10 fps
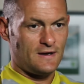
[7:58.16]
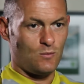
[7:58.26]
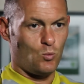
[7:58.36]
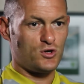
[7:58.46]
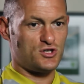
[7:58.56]

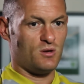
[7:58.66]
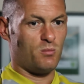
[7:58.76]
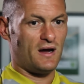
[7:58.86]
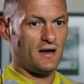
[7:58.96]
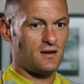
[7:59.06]
And watching
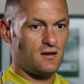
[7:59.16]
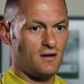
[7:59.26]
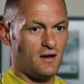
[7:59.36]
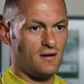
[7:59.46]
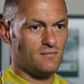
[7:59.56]
it back
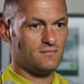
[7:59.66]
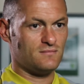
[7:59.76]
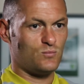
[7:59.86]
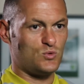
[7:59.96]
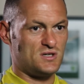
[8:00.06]

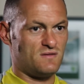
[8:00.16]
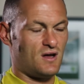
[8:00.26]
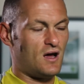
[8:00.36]
was even